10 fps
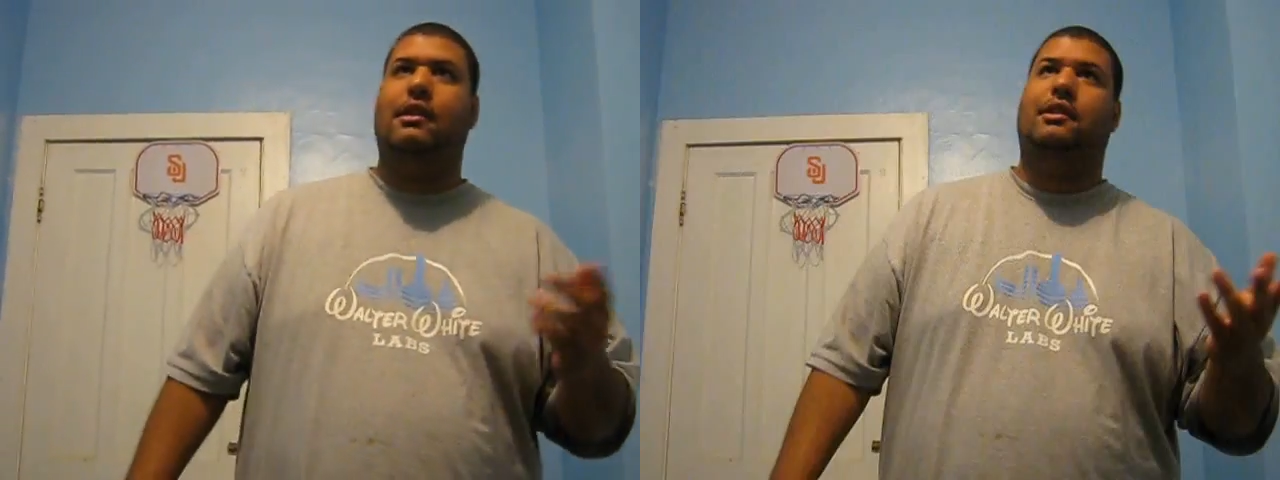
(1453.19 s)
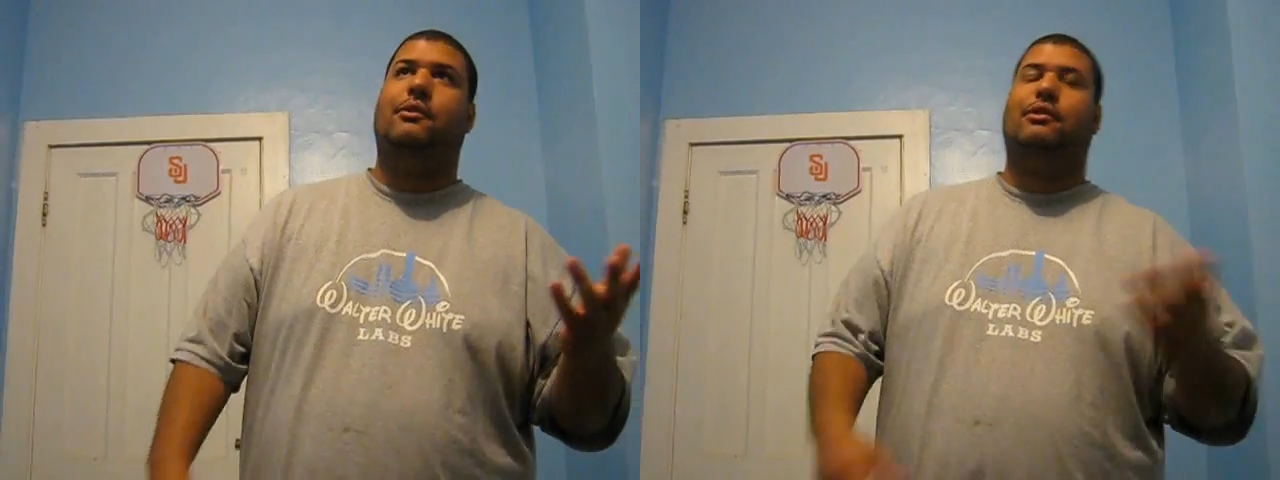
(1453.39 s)

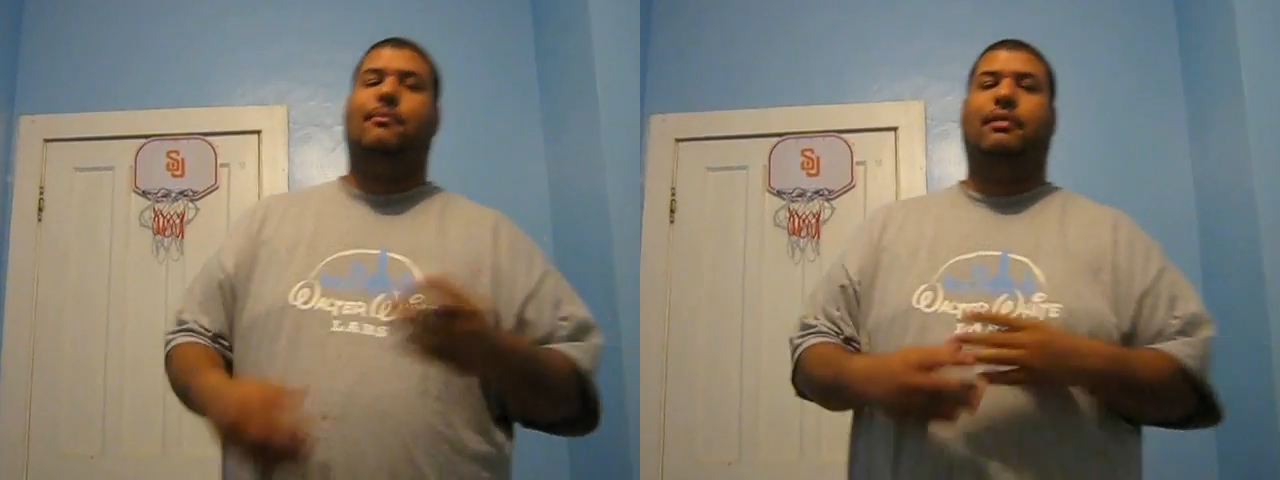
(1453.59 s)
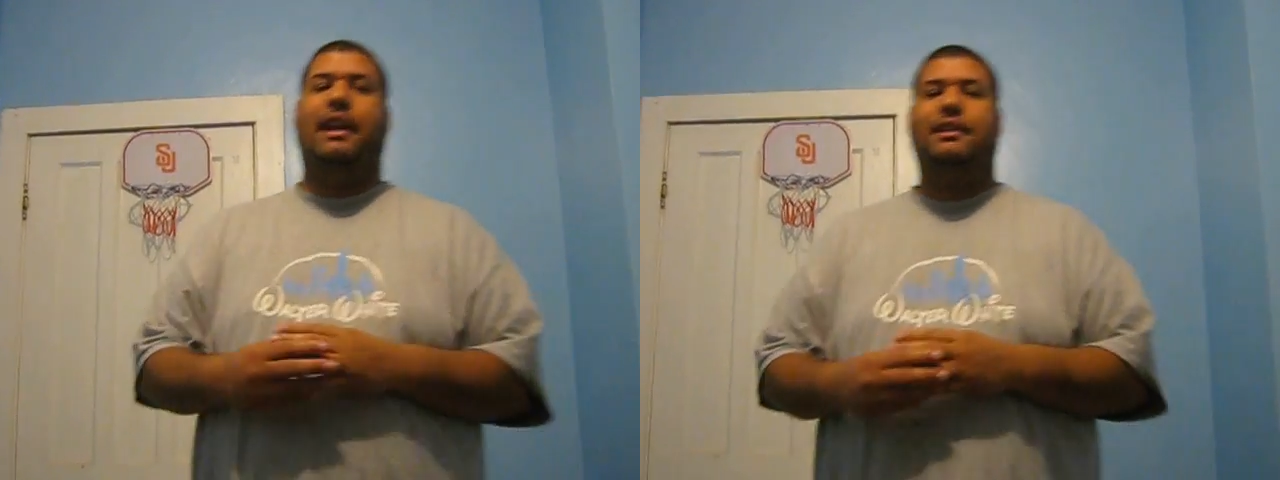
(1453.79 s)
to
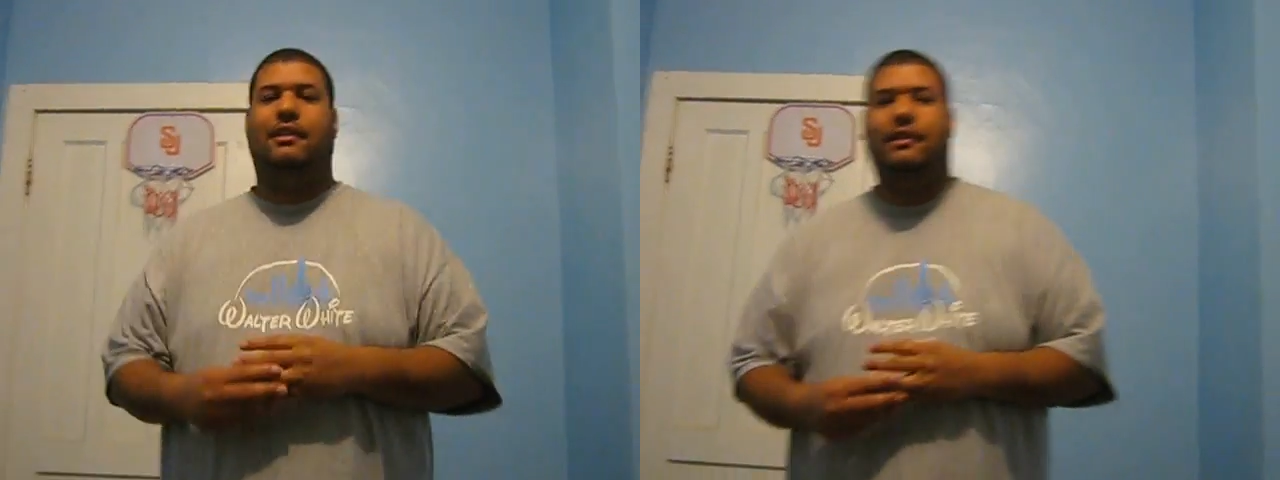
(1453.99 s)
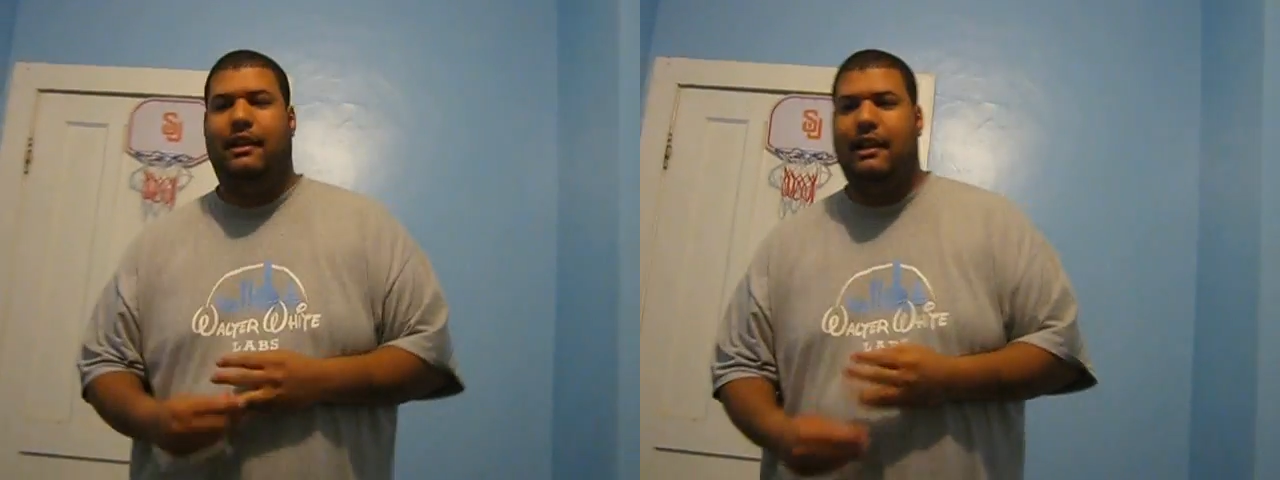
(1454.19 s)
some
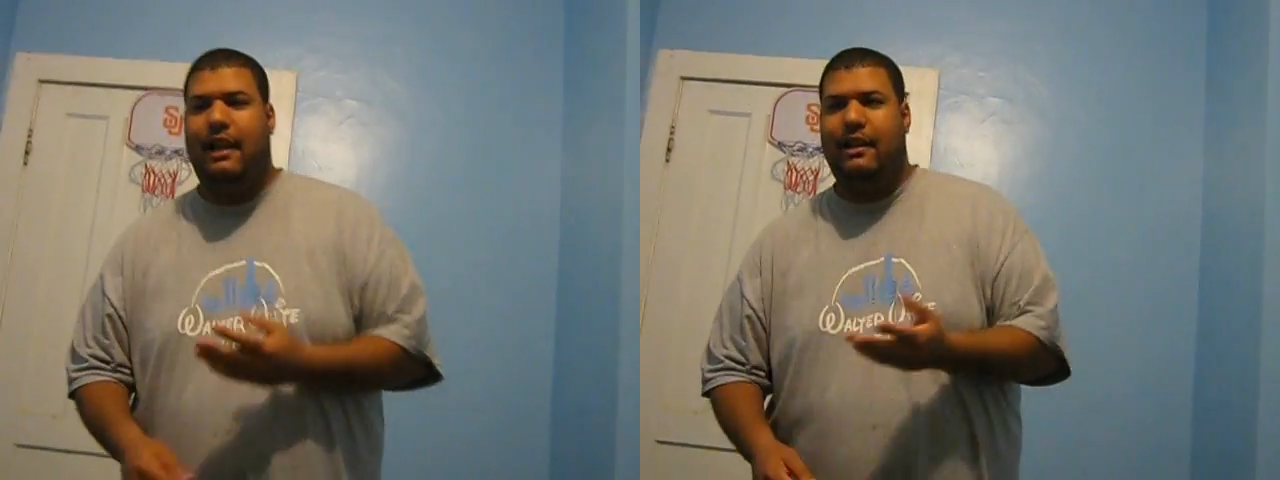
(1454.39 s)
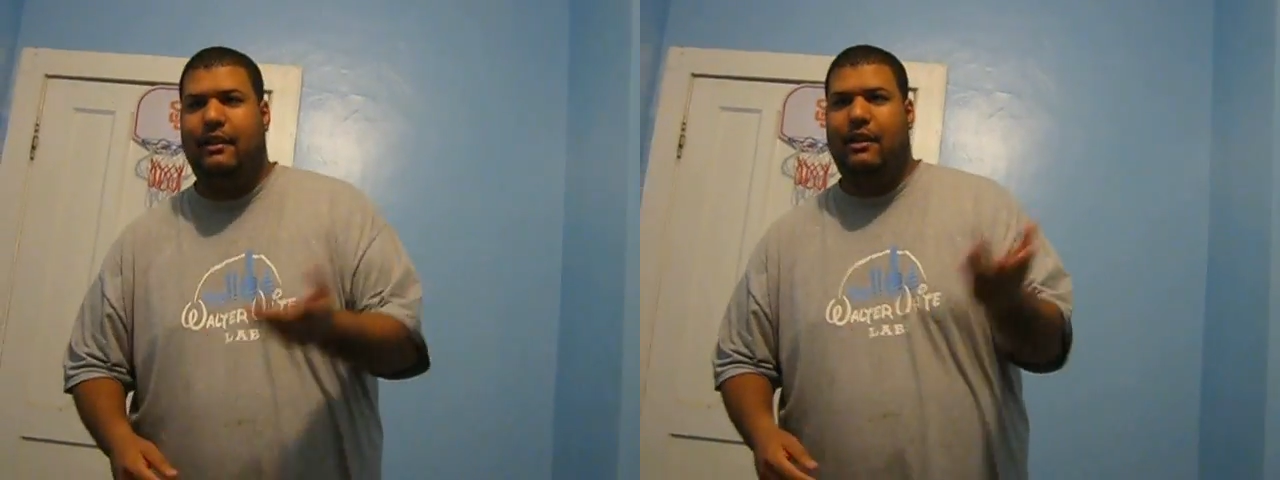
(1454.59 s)
places, and
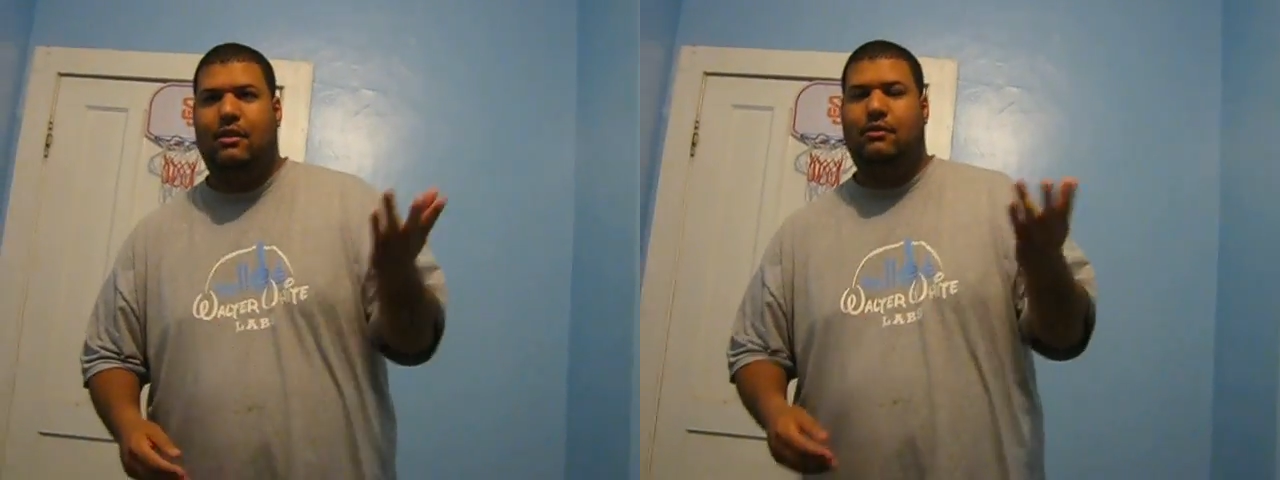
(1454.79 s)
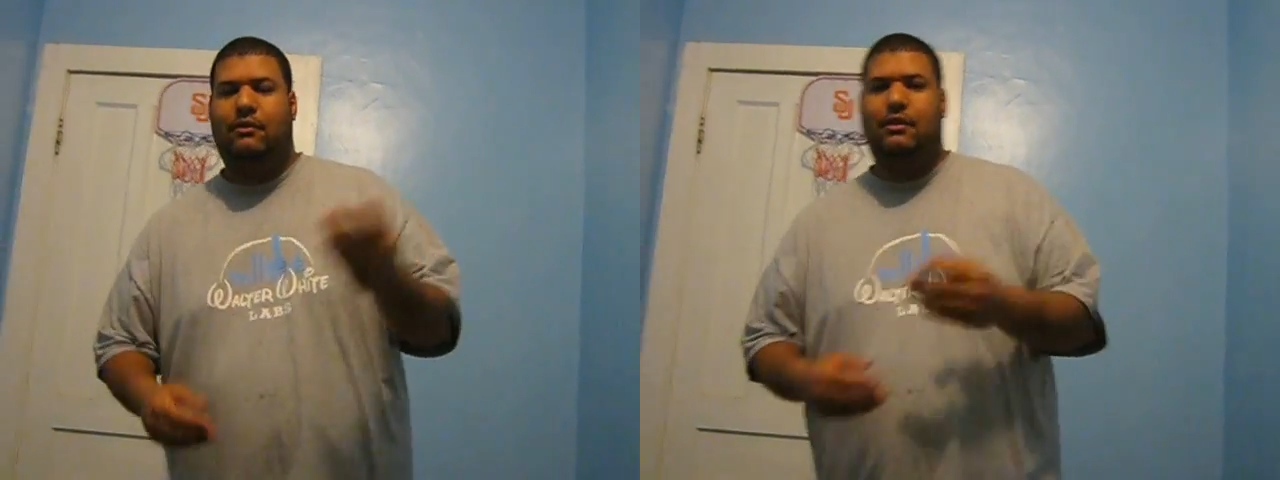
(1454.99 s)
they
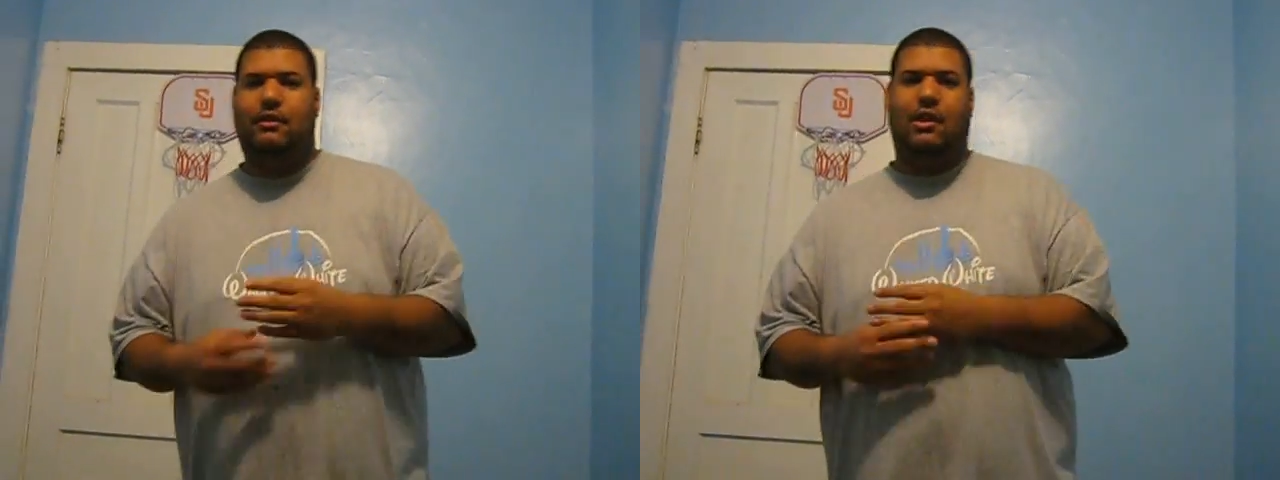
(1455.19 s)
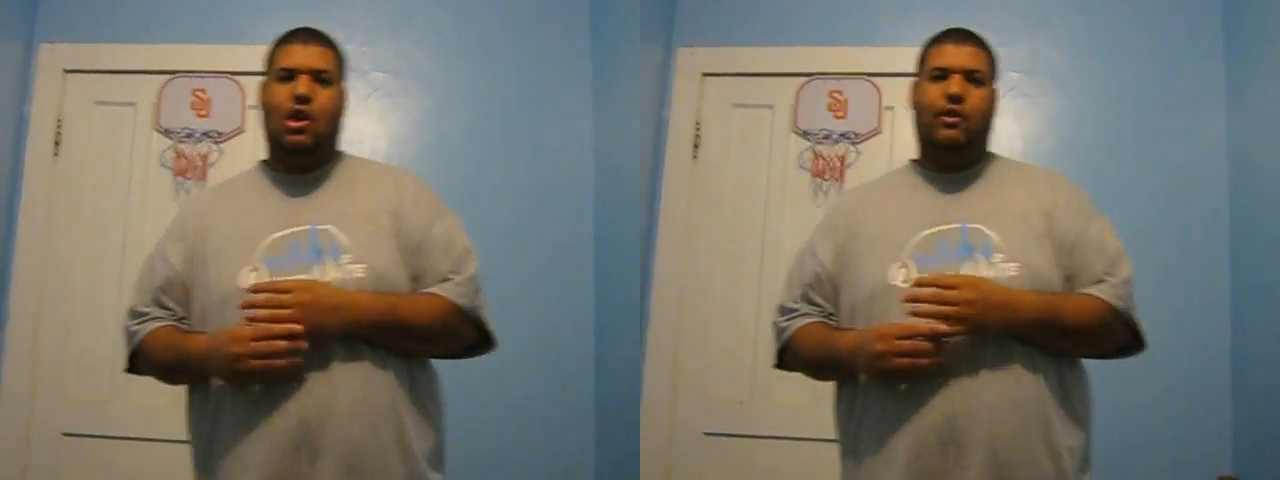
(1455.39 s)
don't
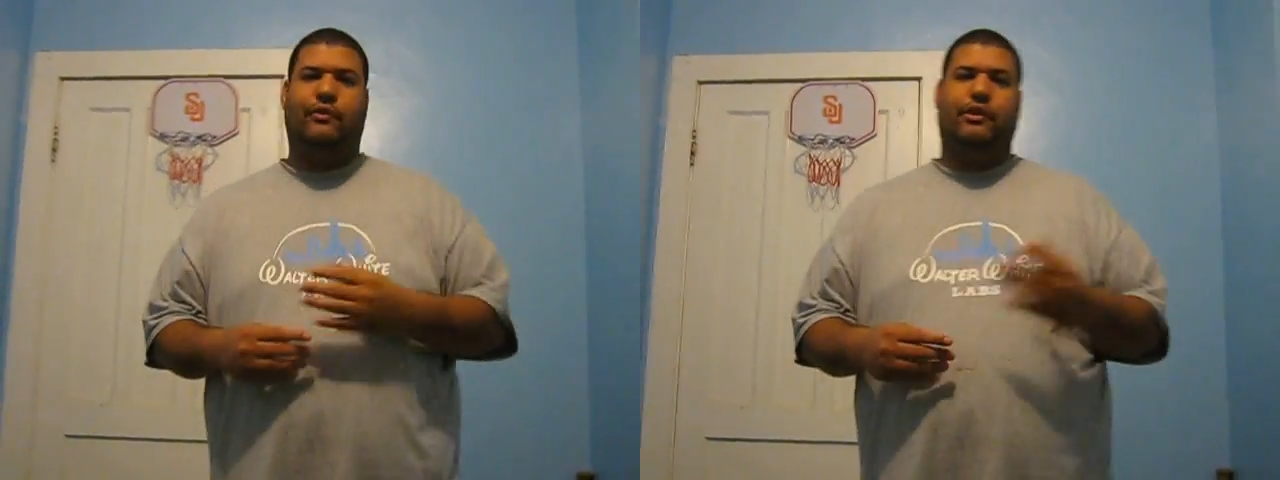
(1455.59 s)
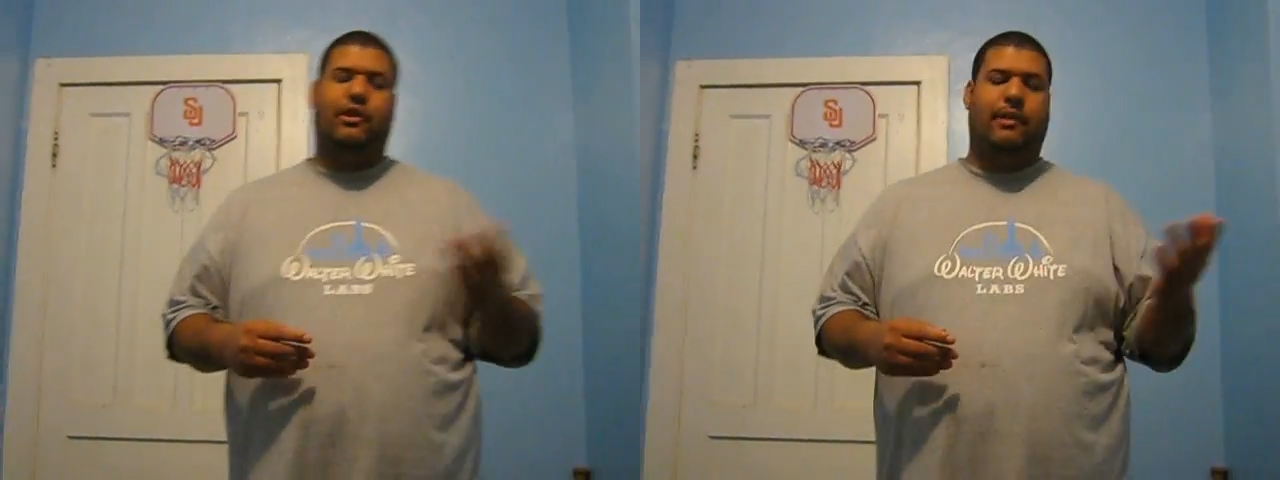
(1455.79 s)

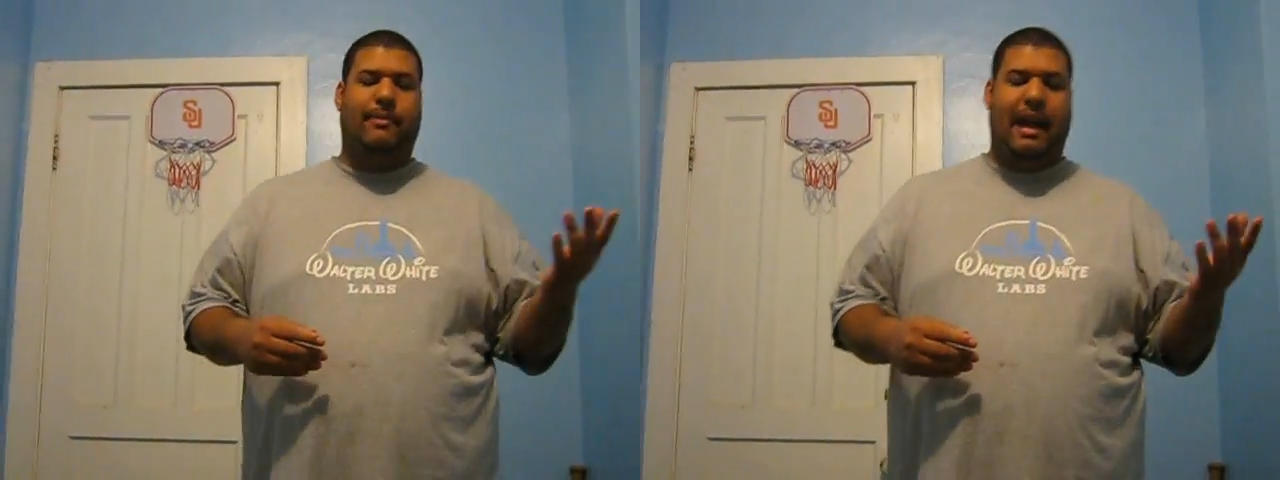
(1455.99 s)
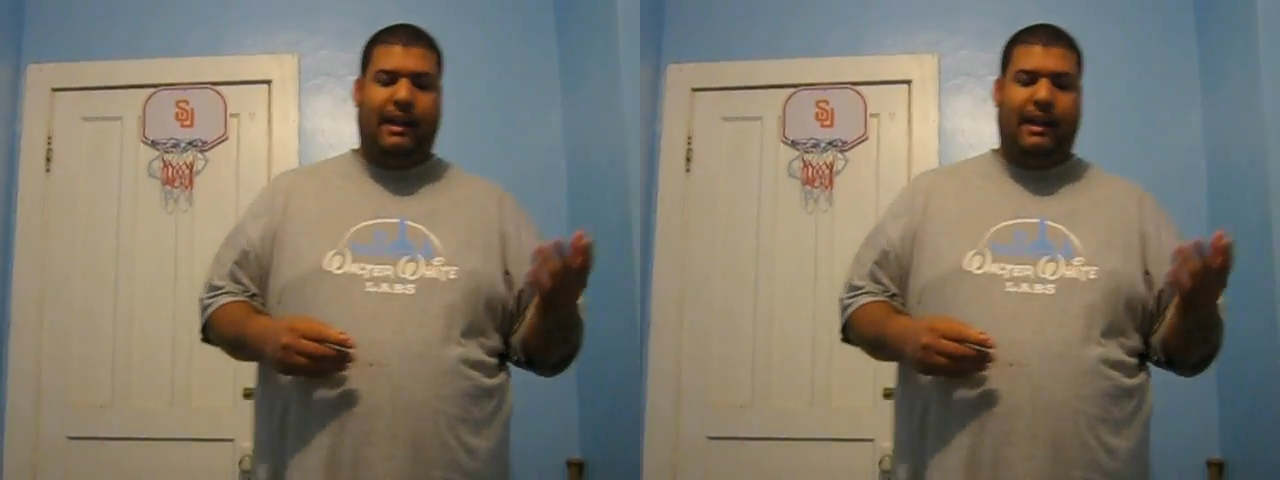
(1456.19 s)
return it back.